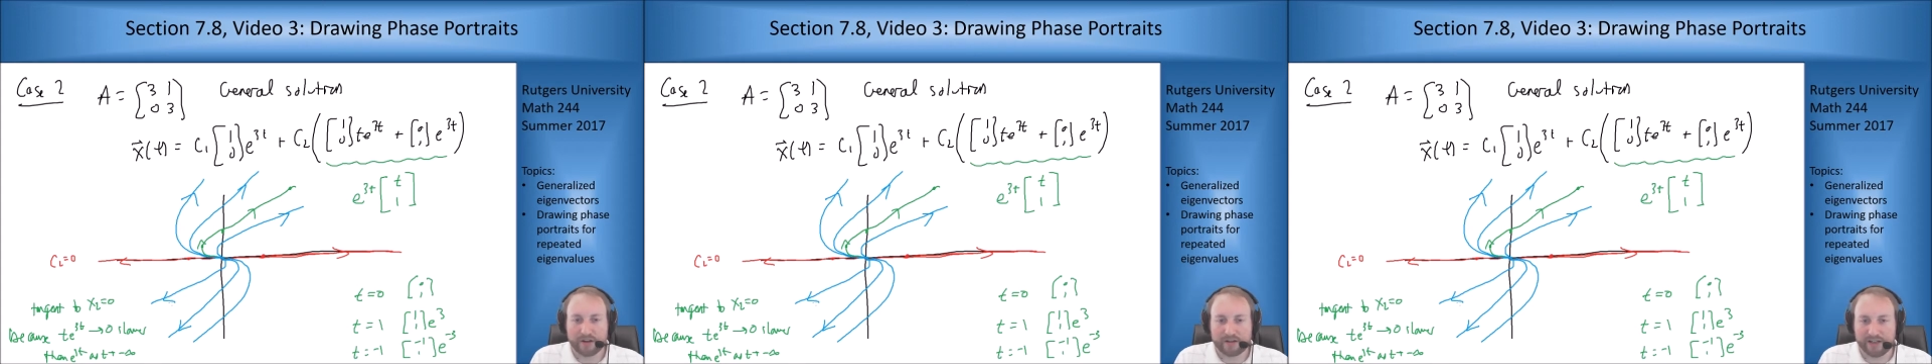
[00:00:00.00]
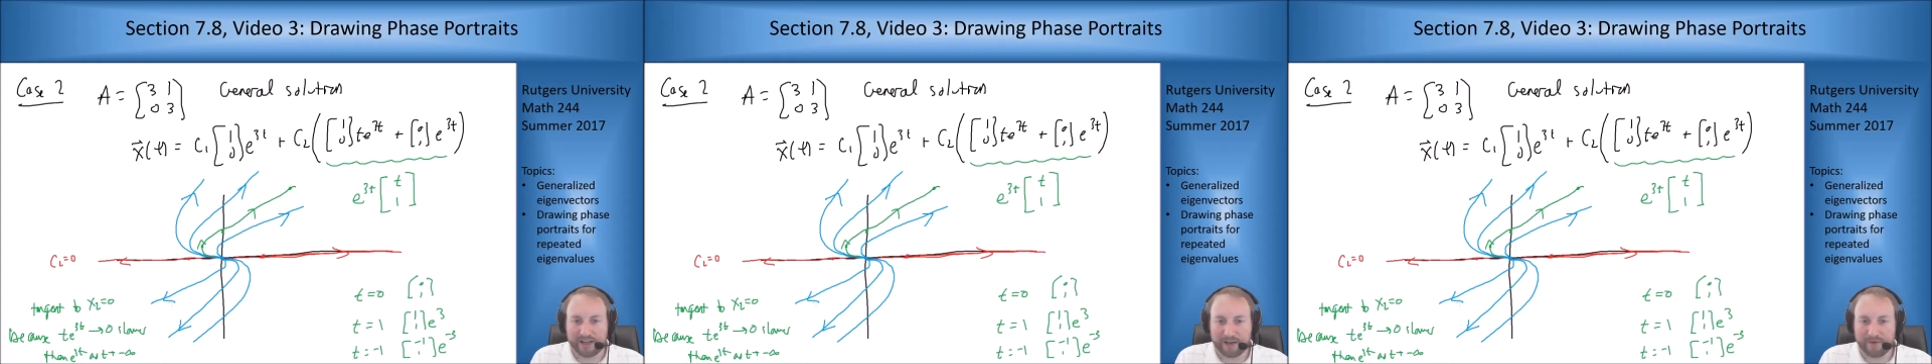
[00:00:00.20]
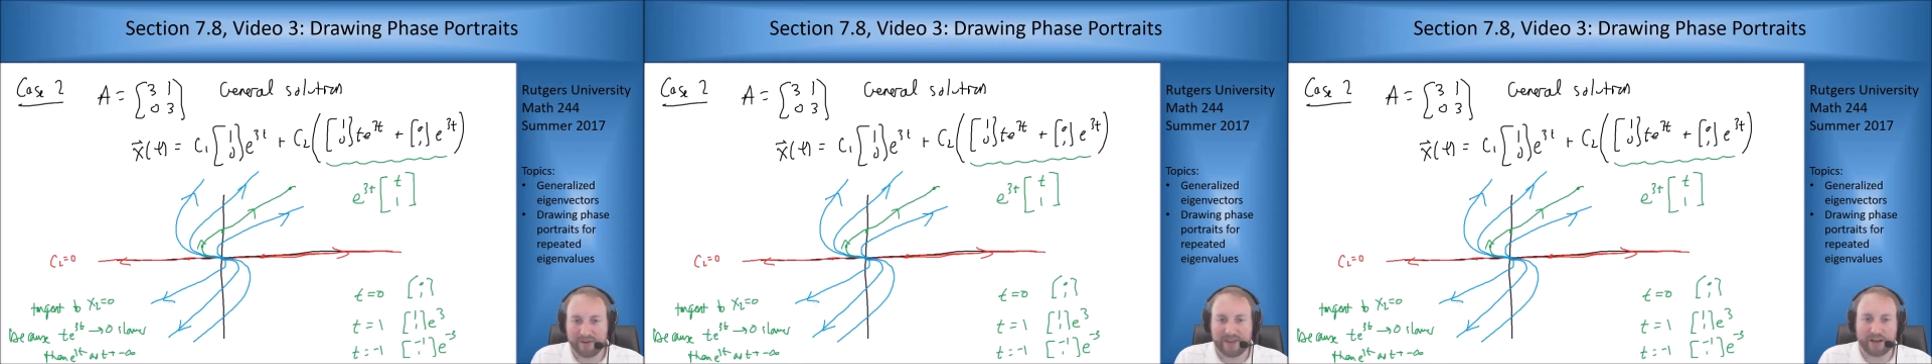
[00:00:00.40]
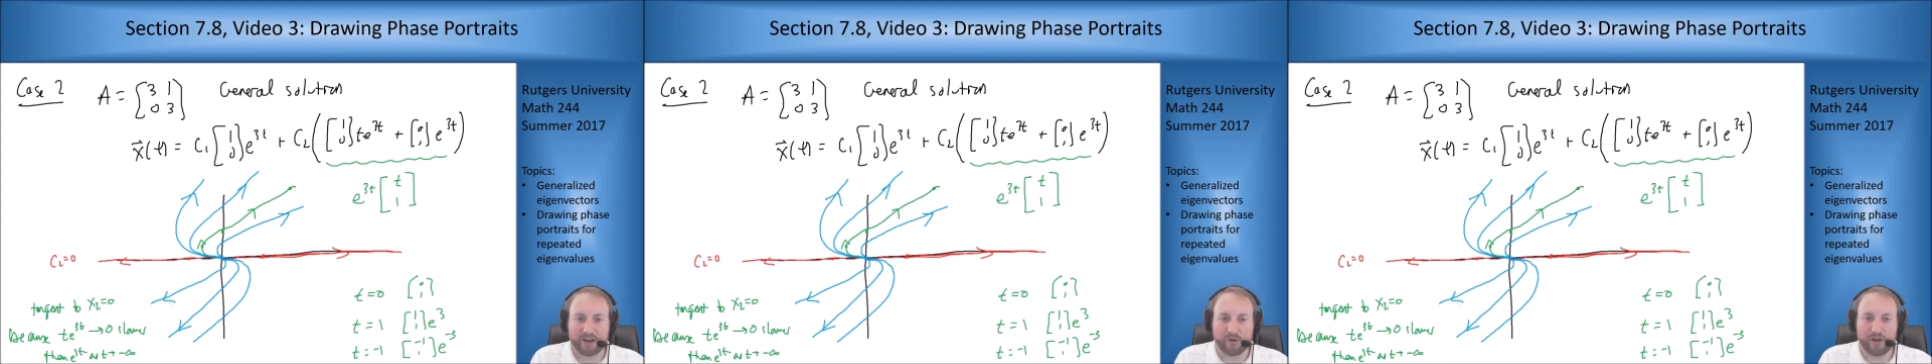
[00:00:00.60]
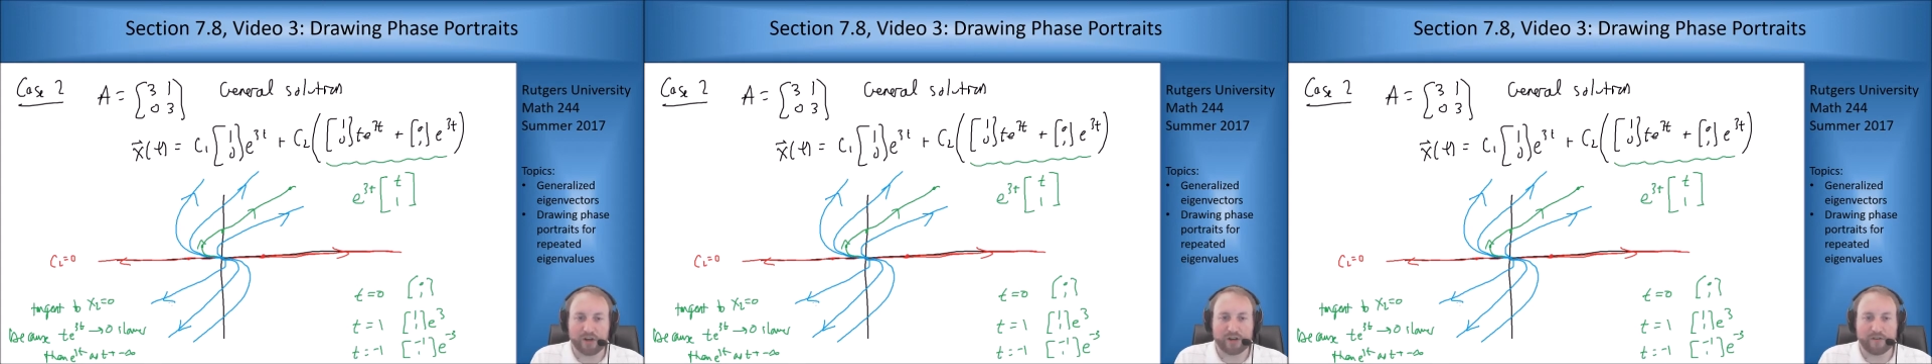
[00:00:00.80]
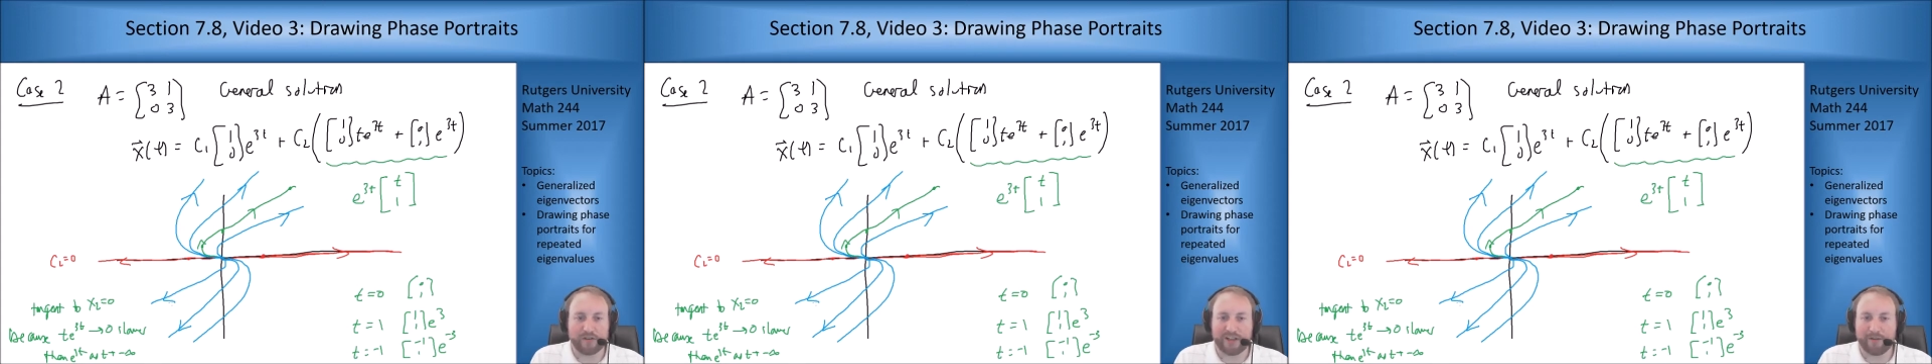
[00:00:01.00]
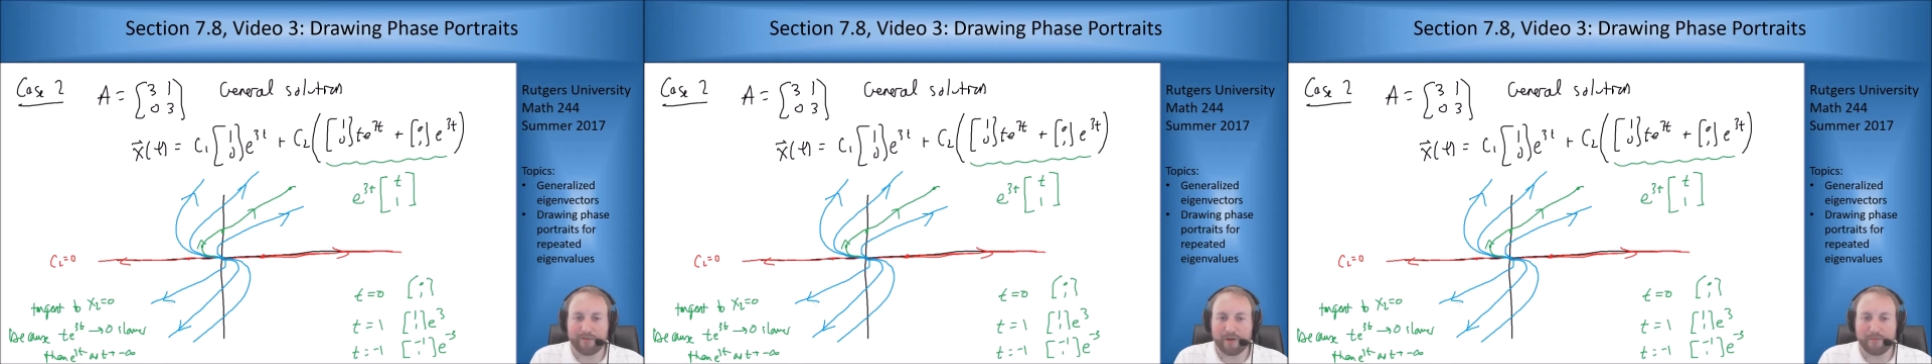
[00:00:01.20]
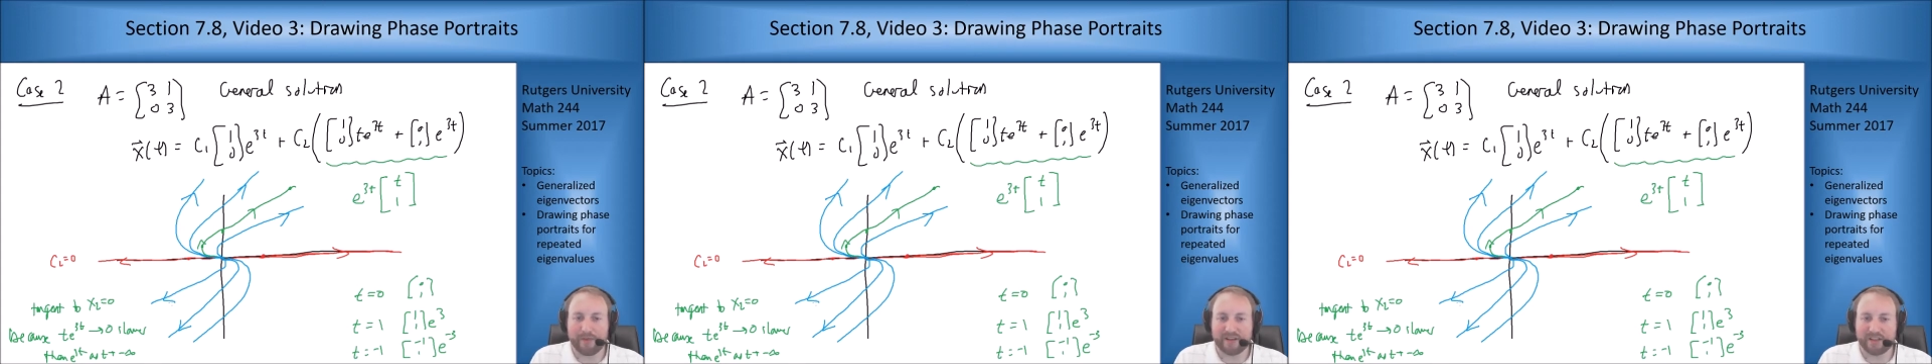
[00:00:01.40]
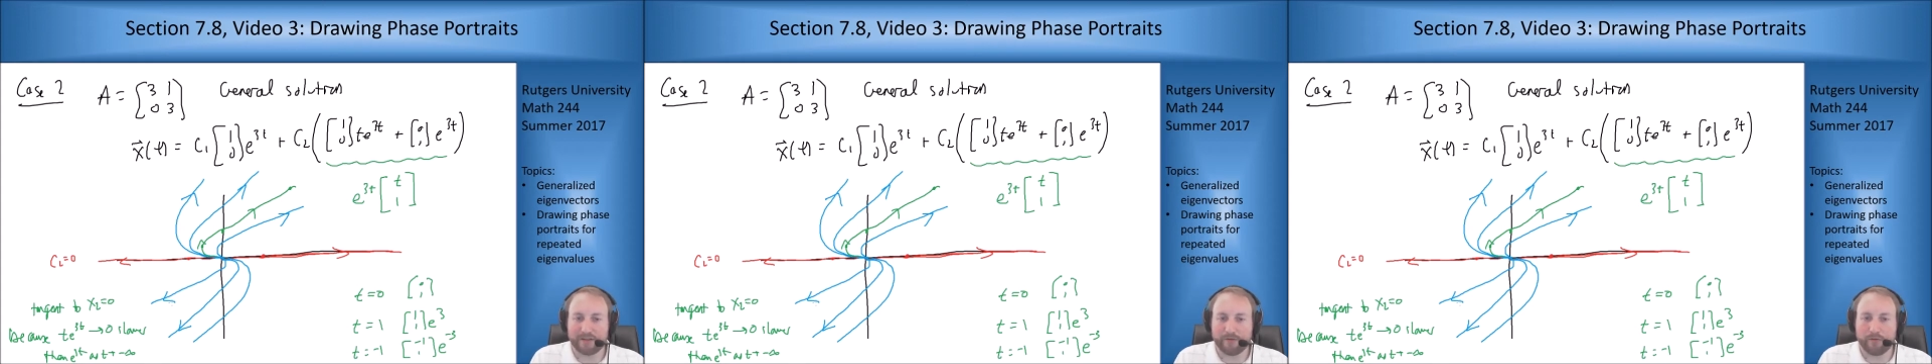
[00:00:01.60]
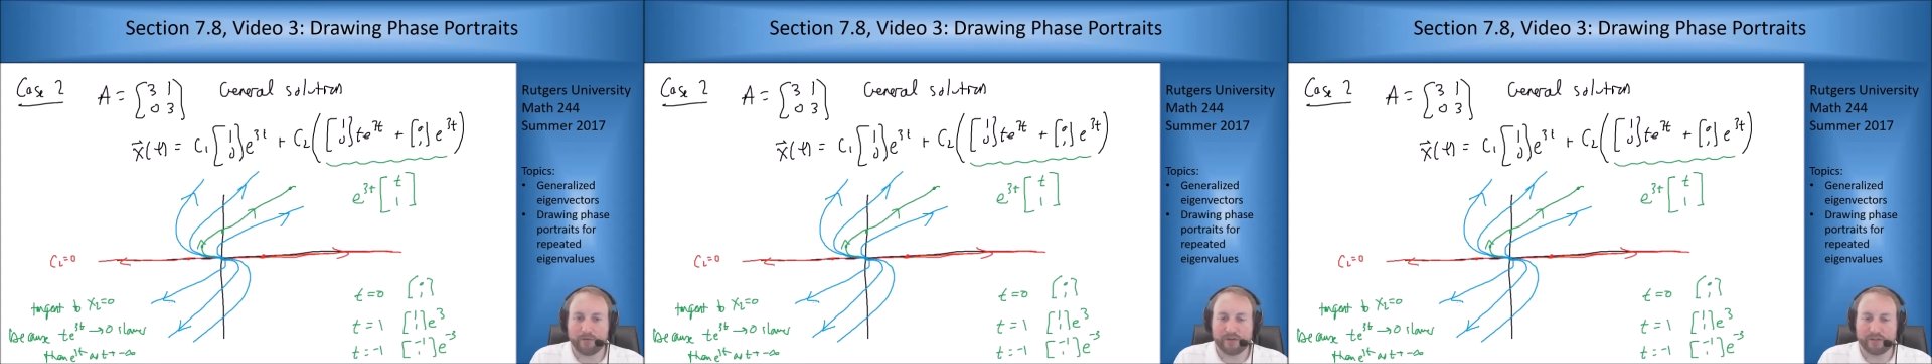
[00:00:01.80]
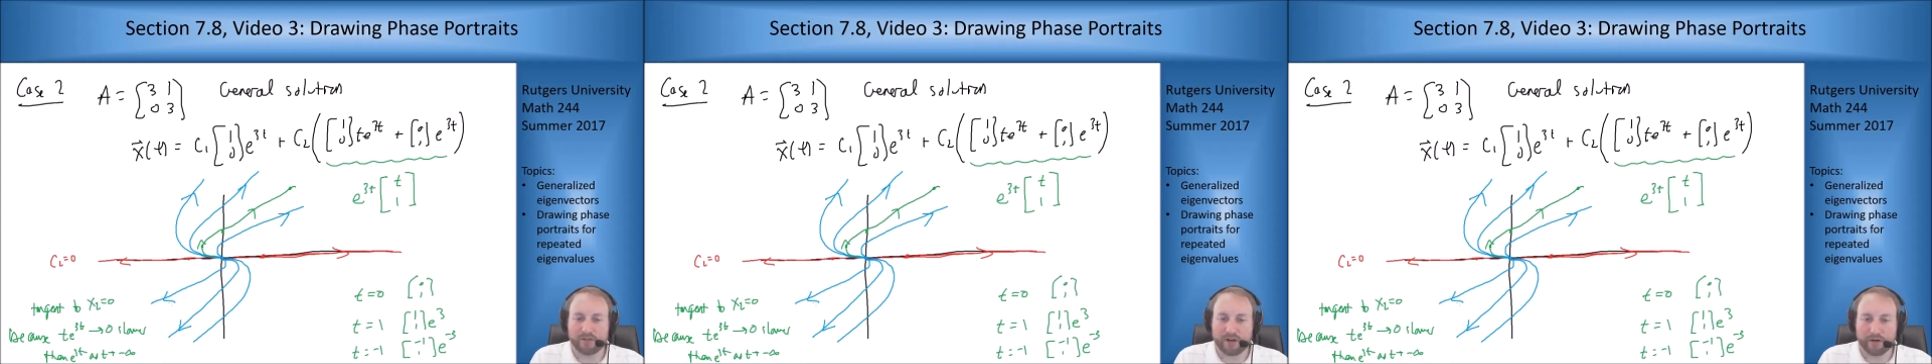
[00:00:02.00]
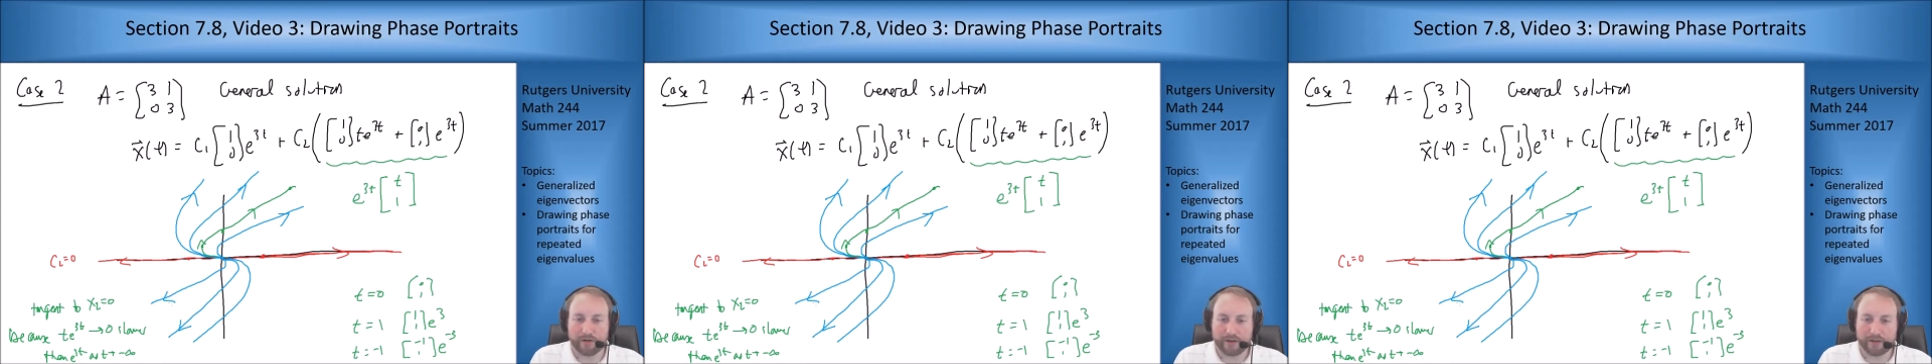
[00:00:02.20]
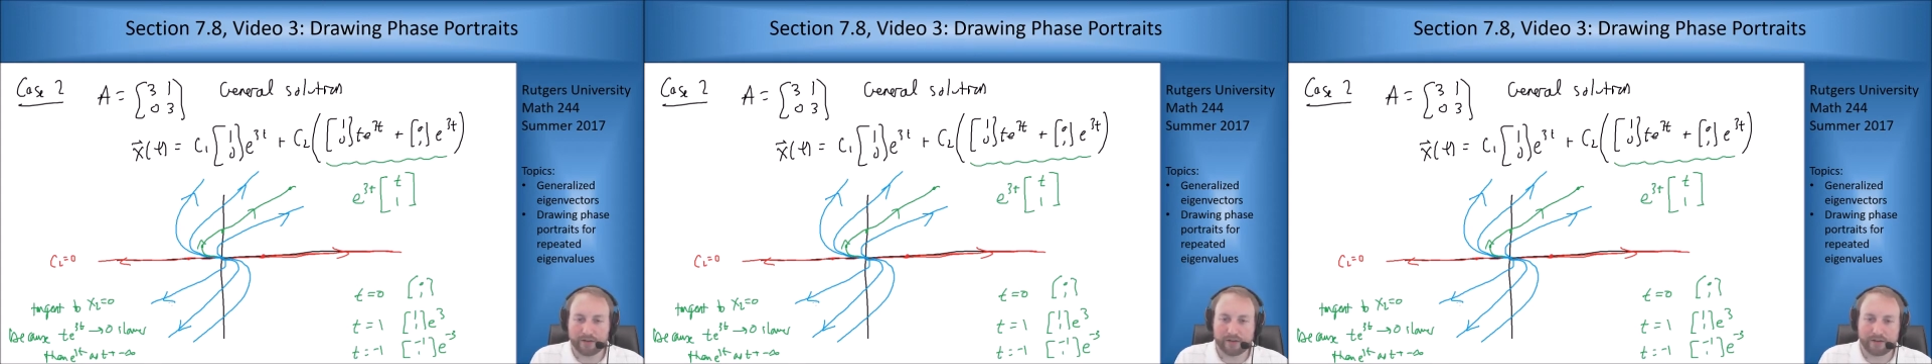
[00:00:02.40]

to give me that green curve to give me a basis for what to start with.